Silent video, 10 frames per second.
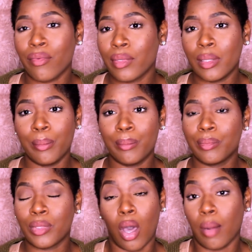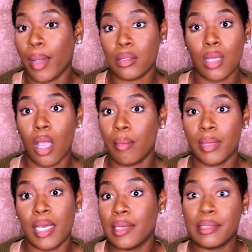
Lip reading: I never really thought about Tarte